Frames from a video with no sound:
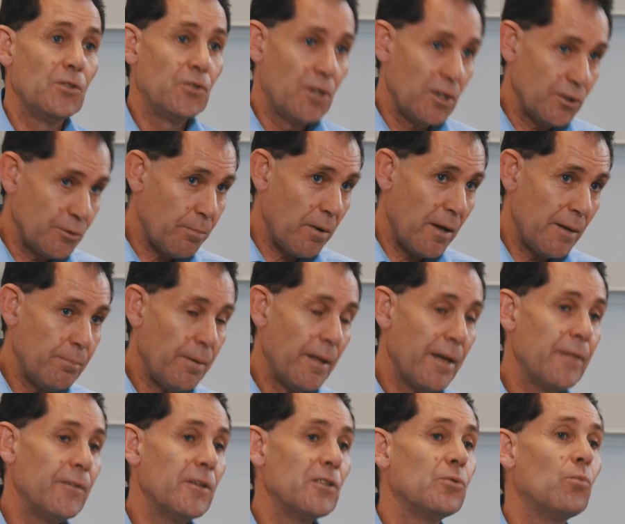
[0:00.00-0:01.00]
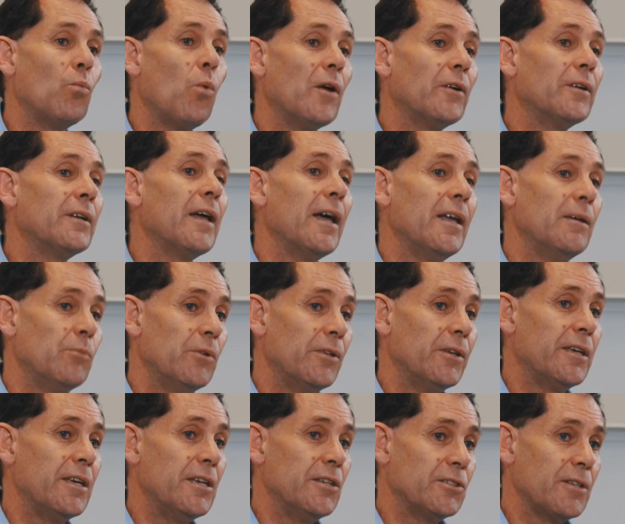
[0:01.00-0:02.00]
just by playing this one game
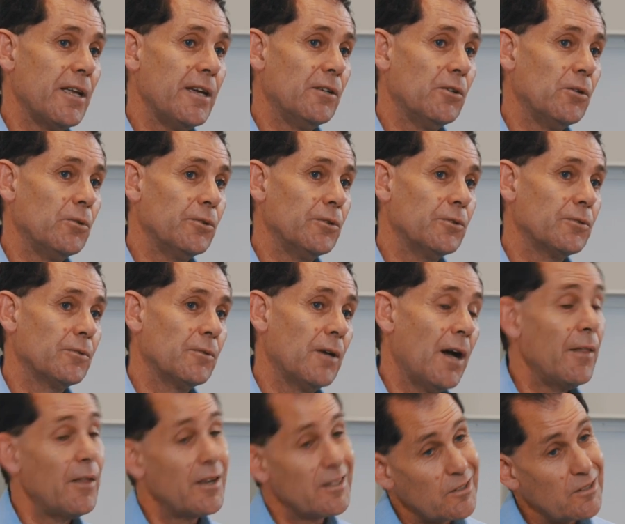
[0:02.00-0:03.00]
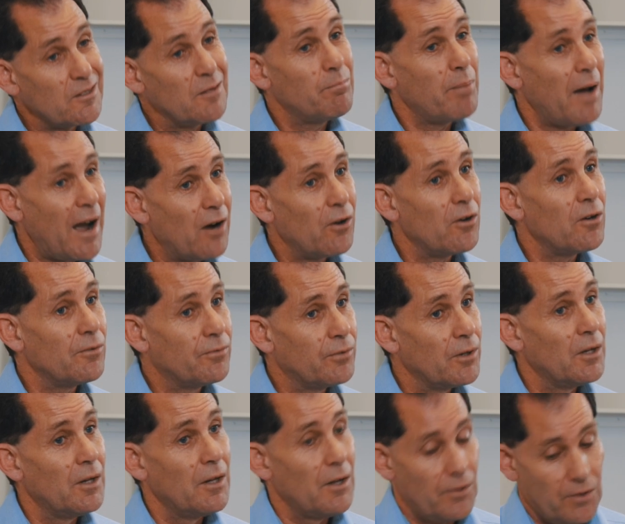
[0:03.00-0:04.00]
with the key stakeholders. And that's the power
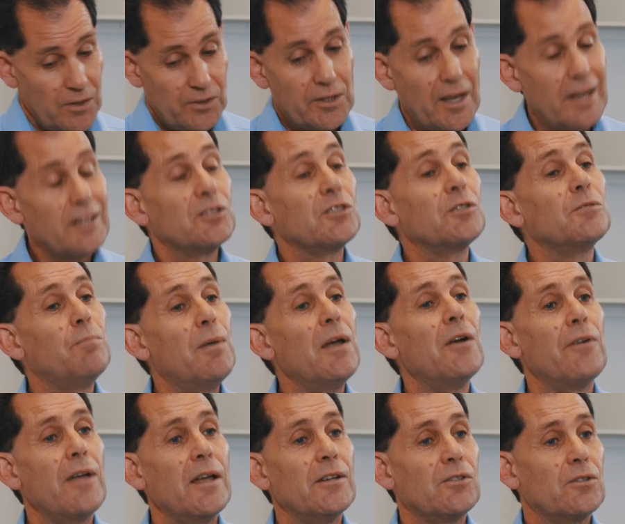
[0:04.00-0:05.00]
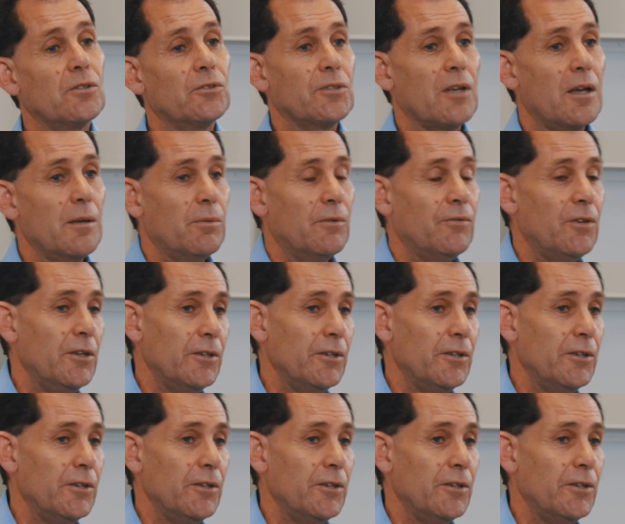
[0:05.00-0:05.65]
of this experiential type of